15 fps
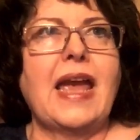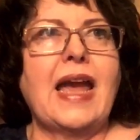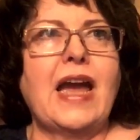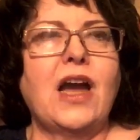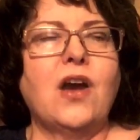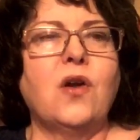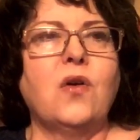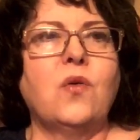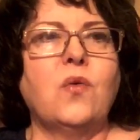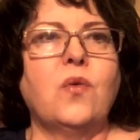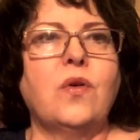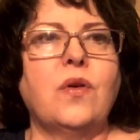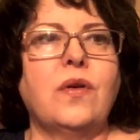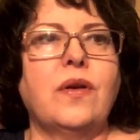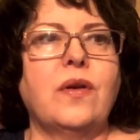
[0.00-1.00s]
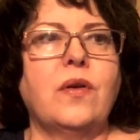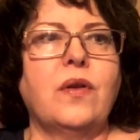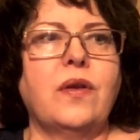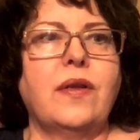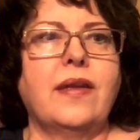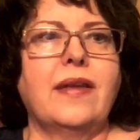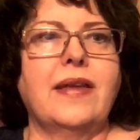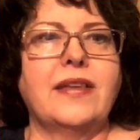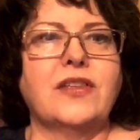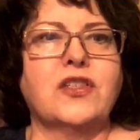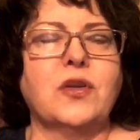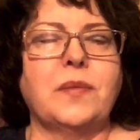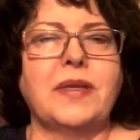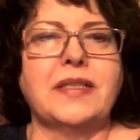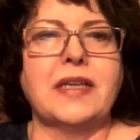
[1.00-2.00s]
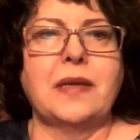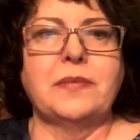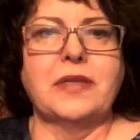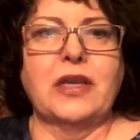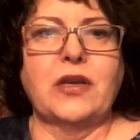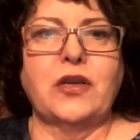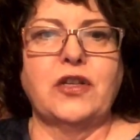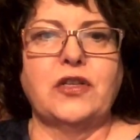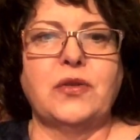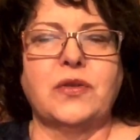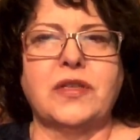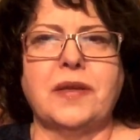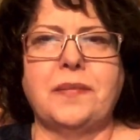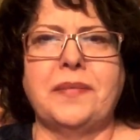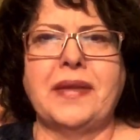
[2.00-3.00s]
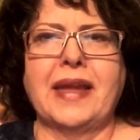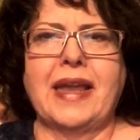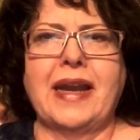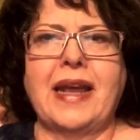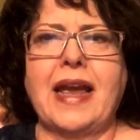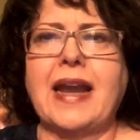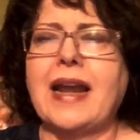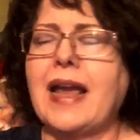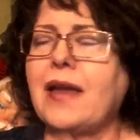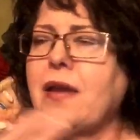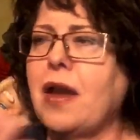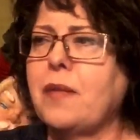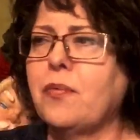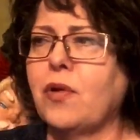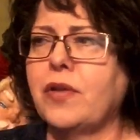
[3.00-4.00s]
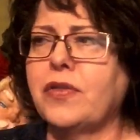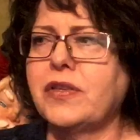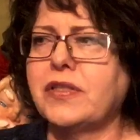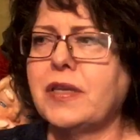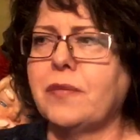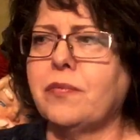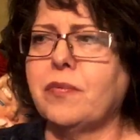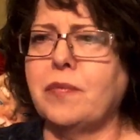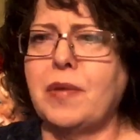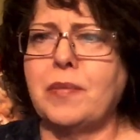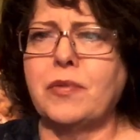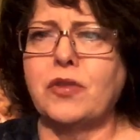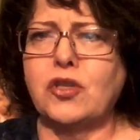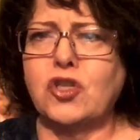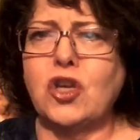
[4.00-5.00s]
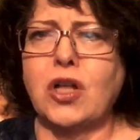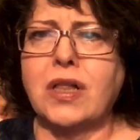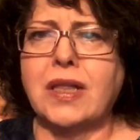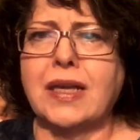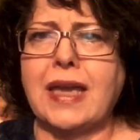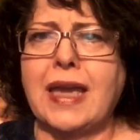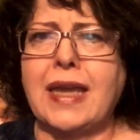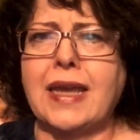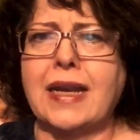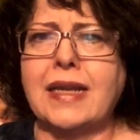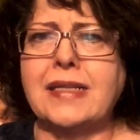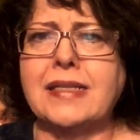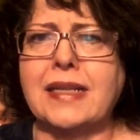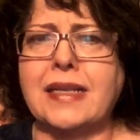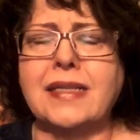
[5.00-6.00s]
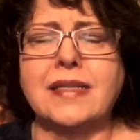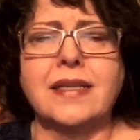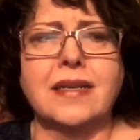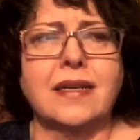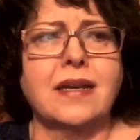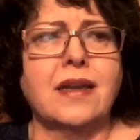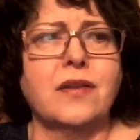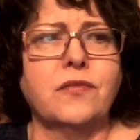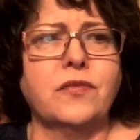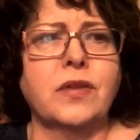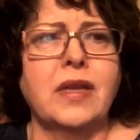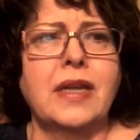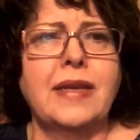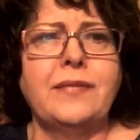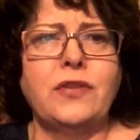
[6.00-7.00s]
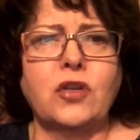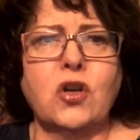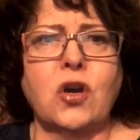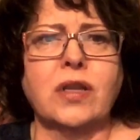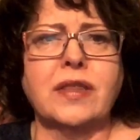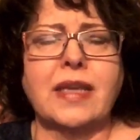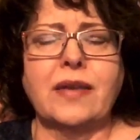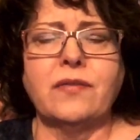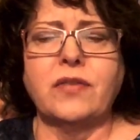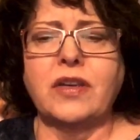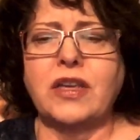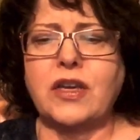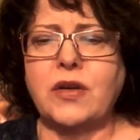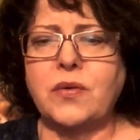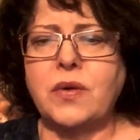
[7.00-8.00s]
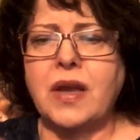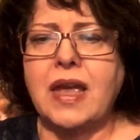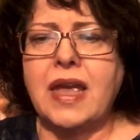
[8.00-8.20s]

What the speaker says: how so many times I got to do something. And I brought this up. Remember the chocolate cake? And I said, is it enough? If you caught that video.